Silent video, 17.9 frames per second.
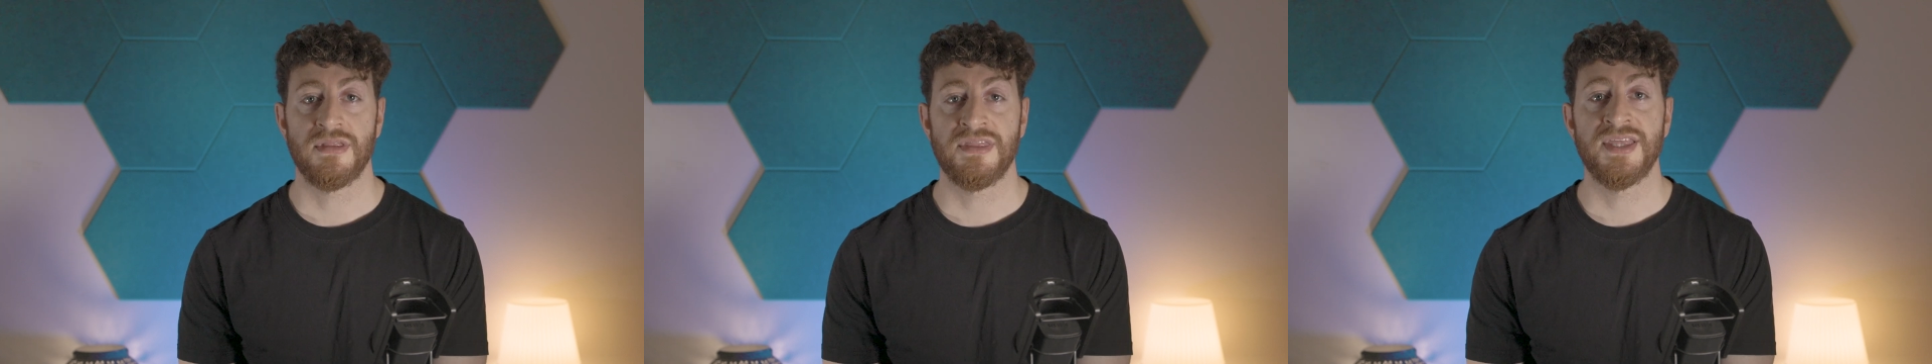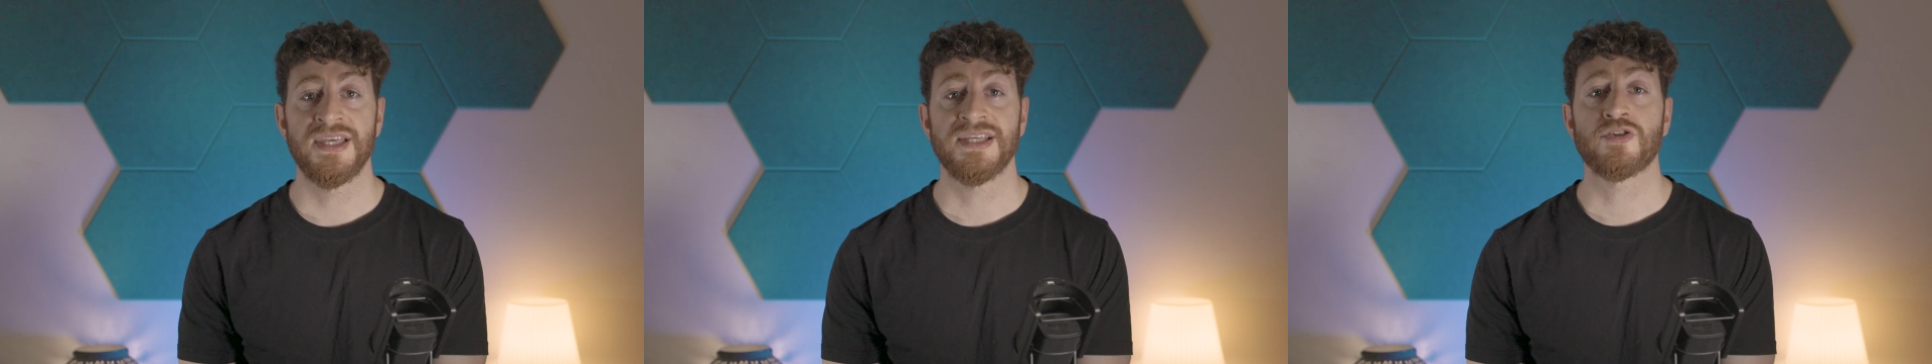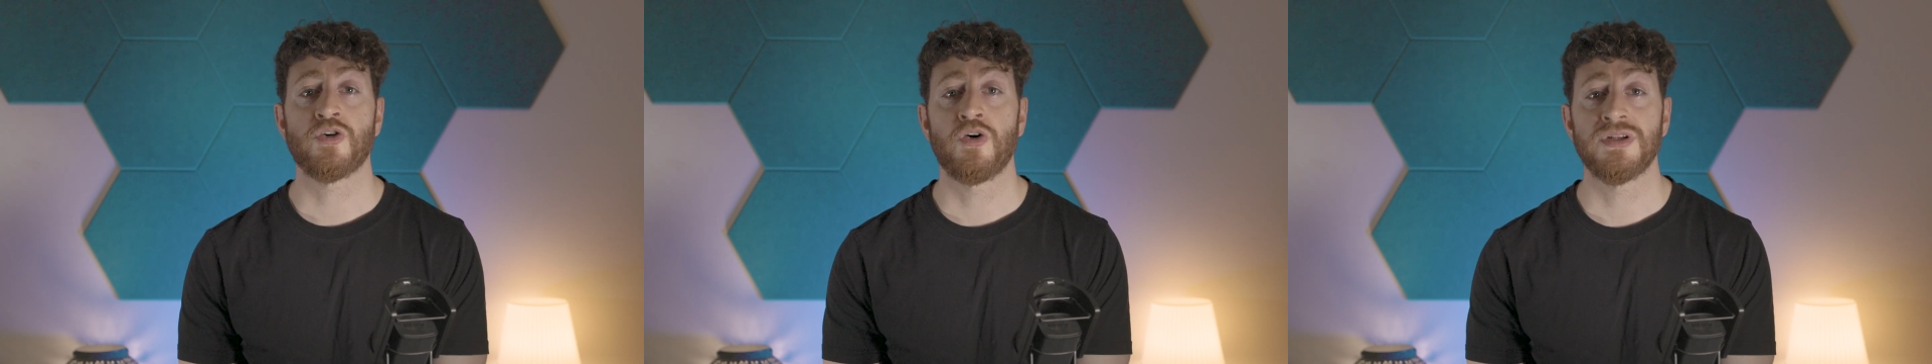
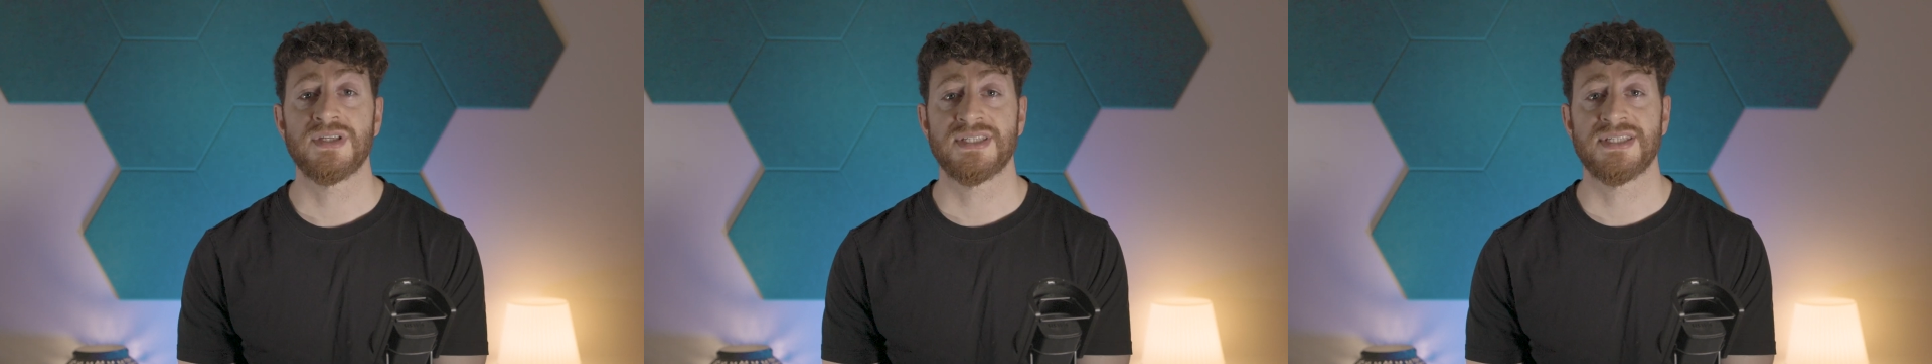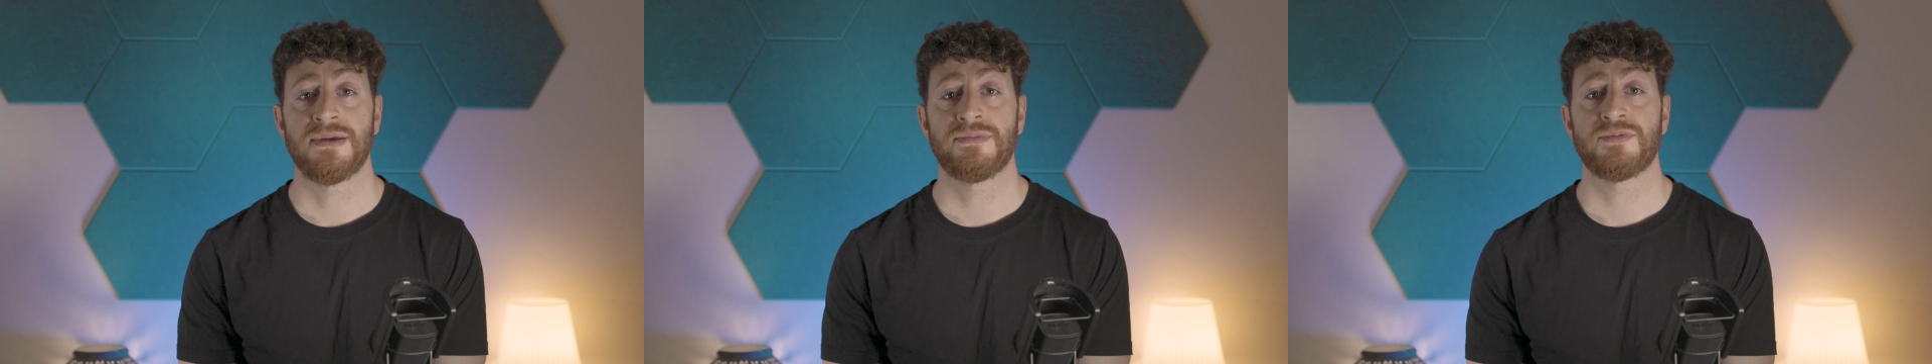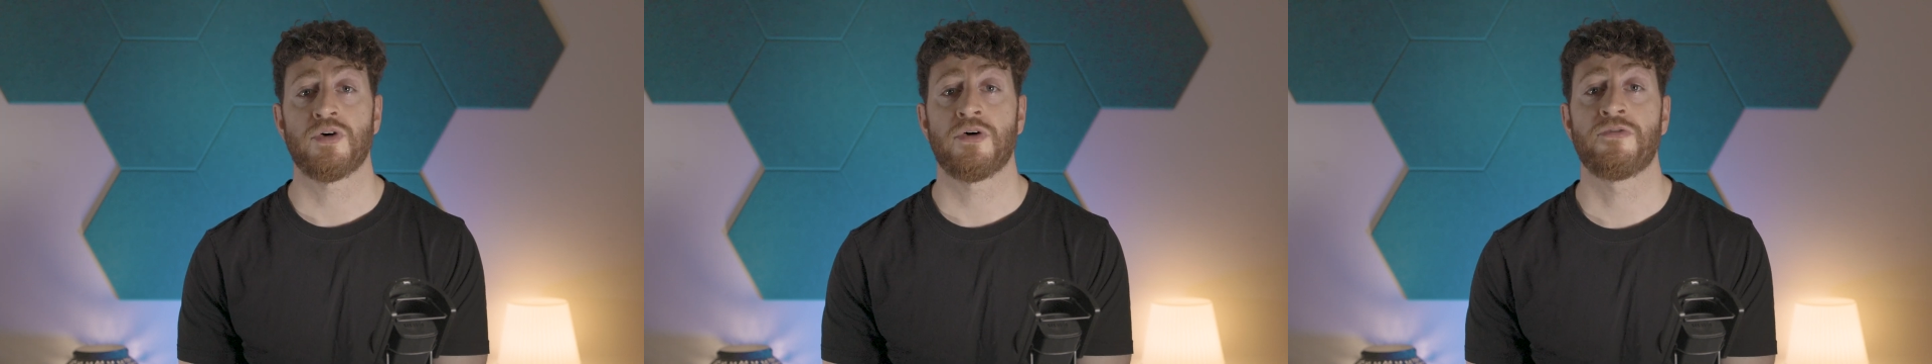This
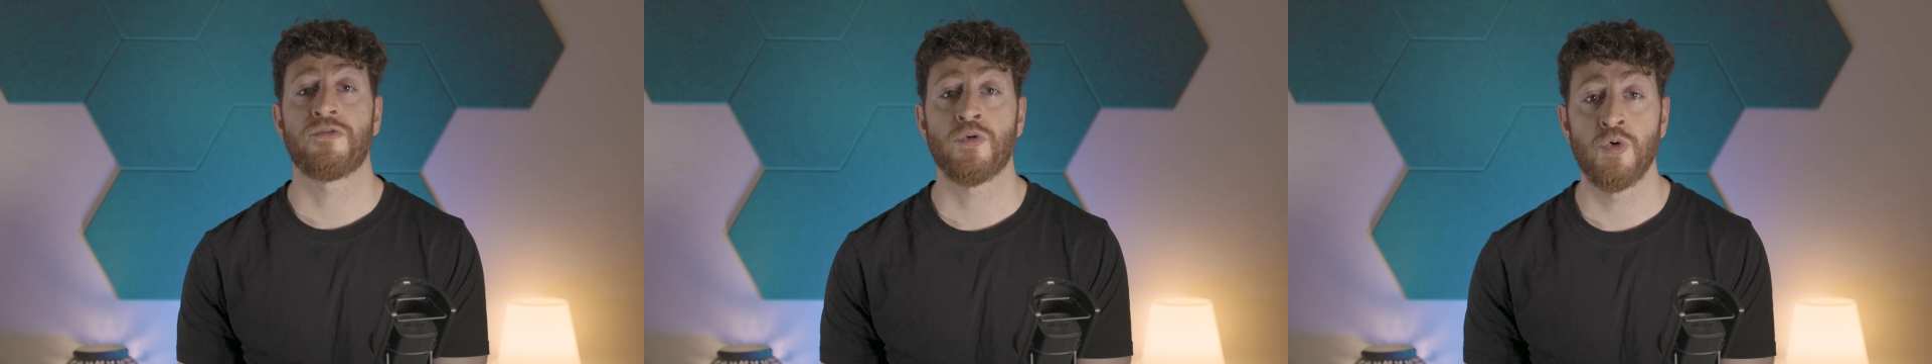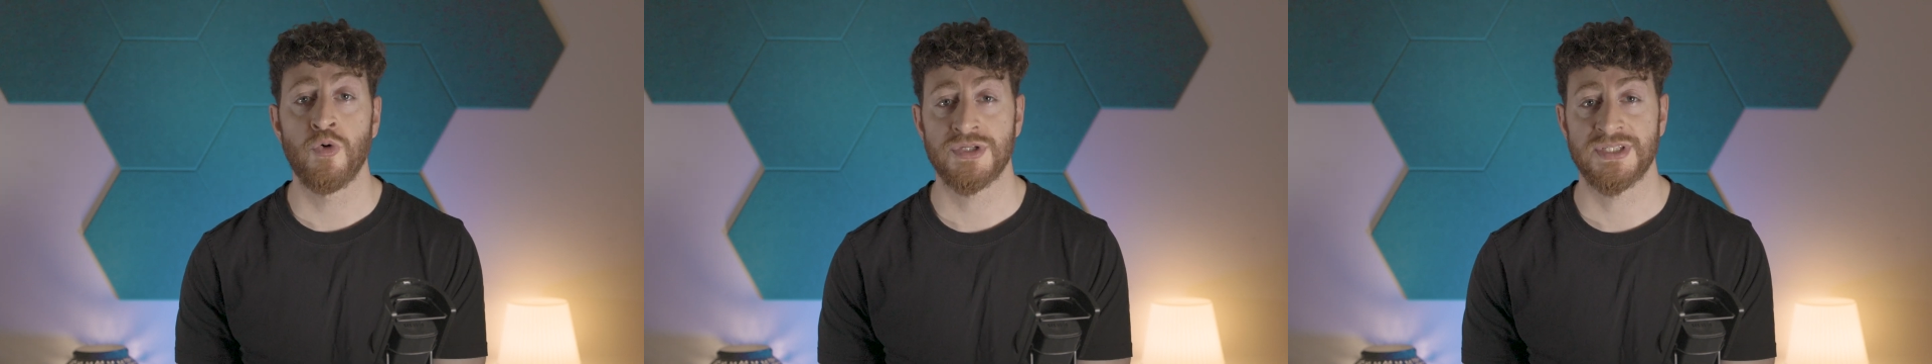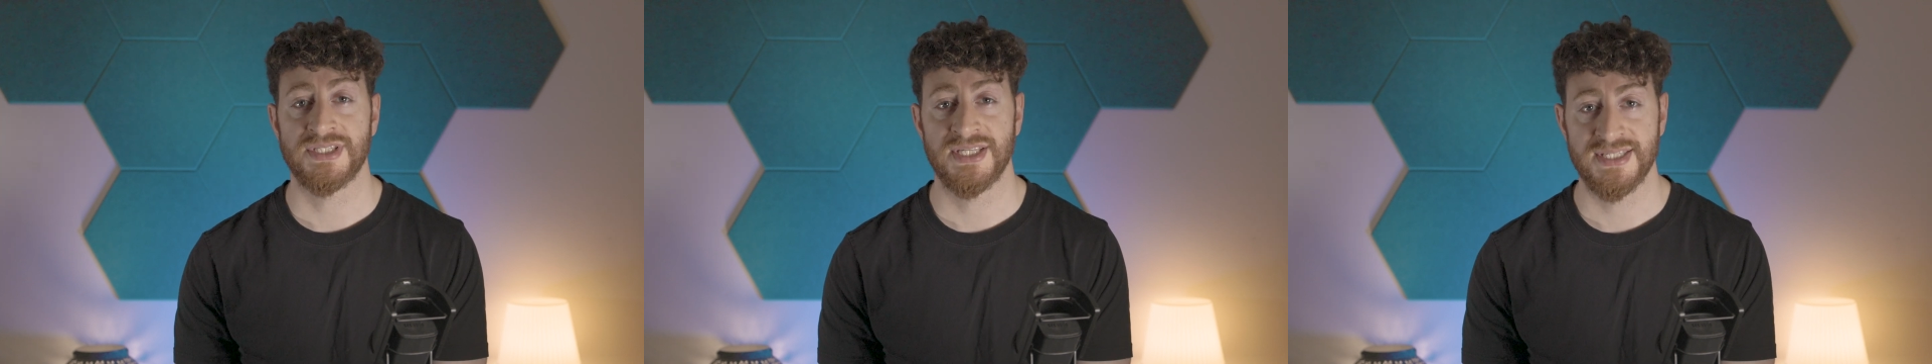concept of
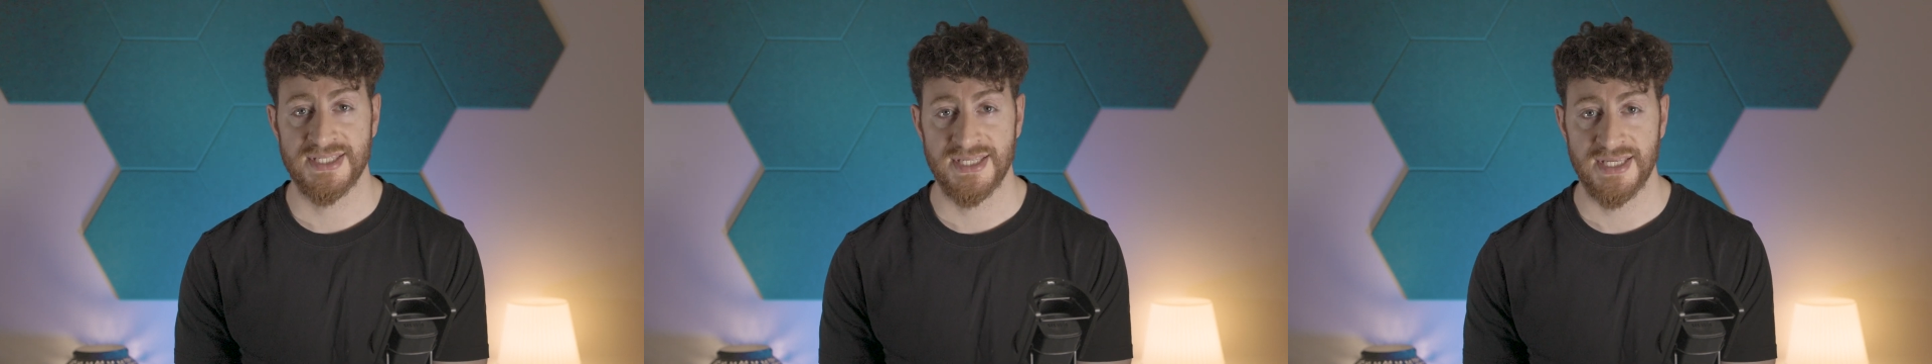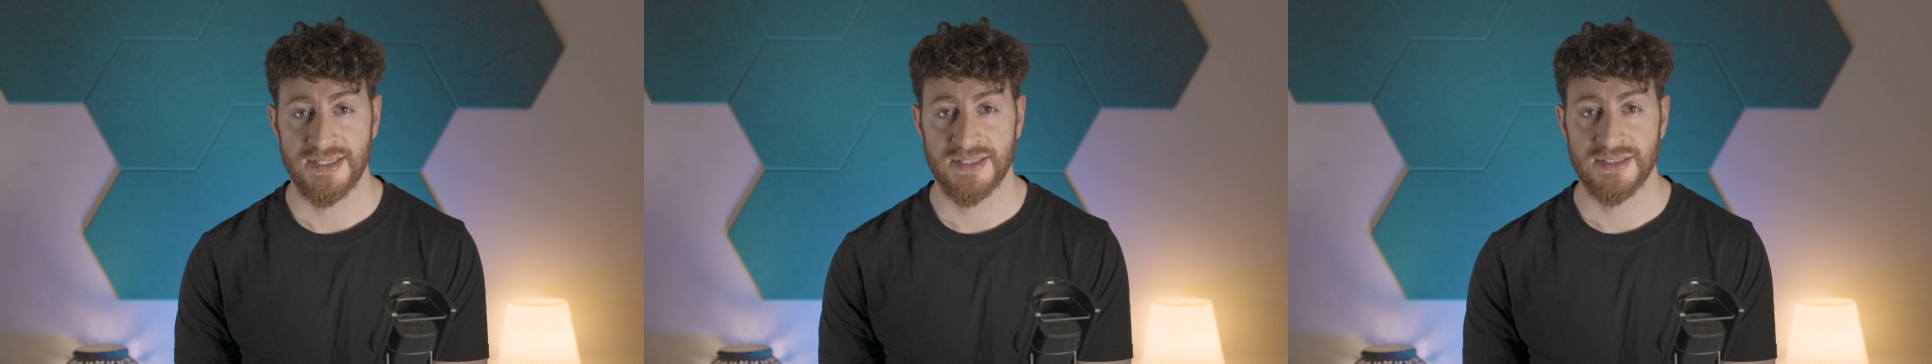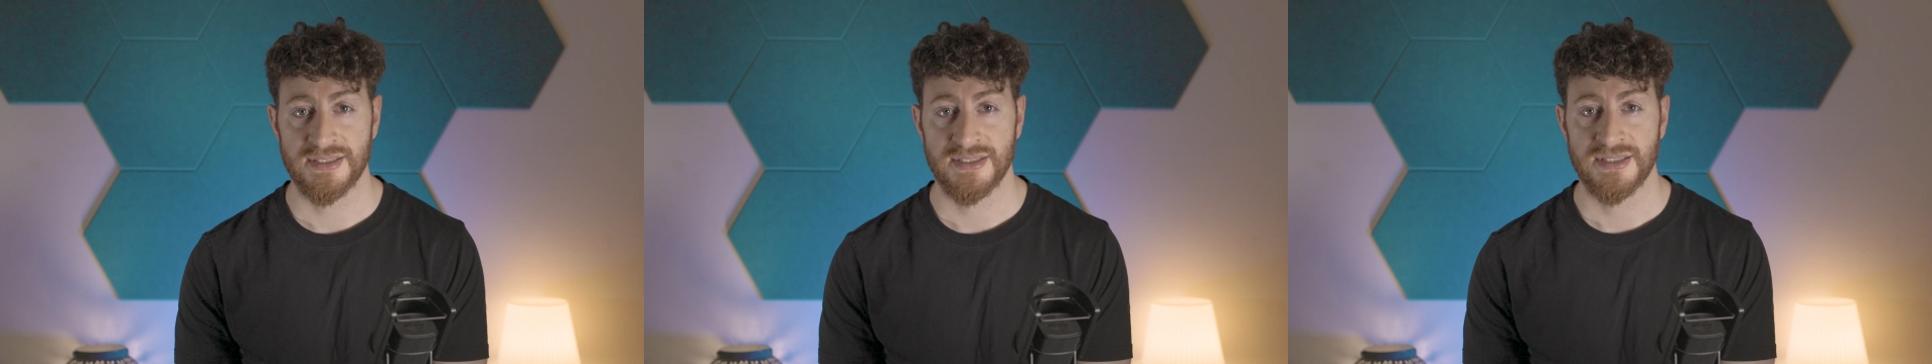course
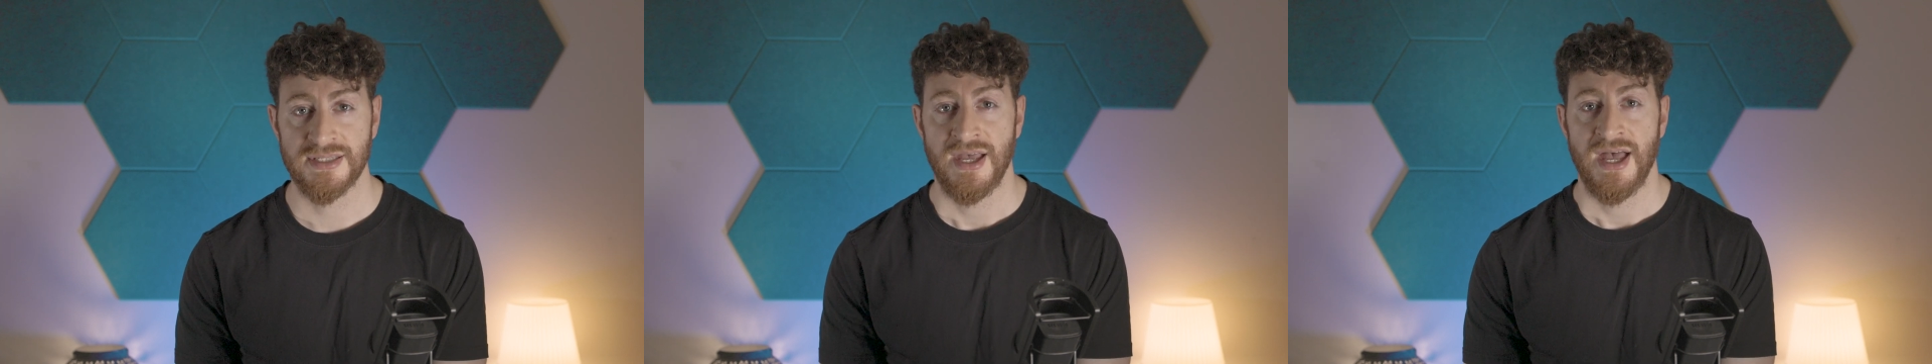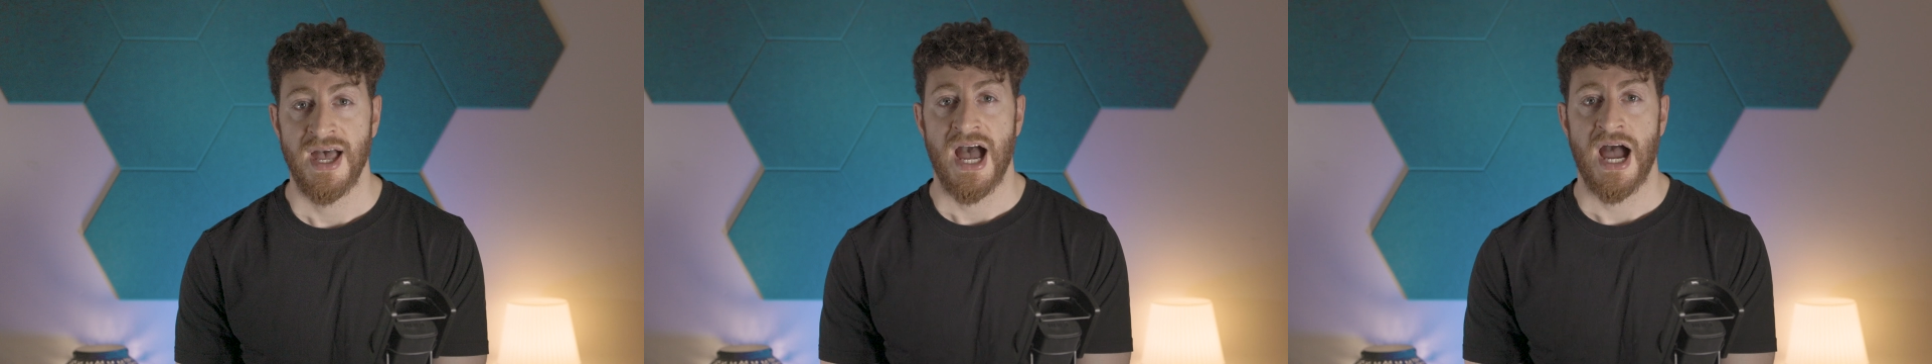exists.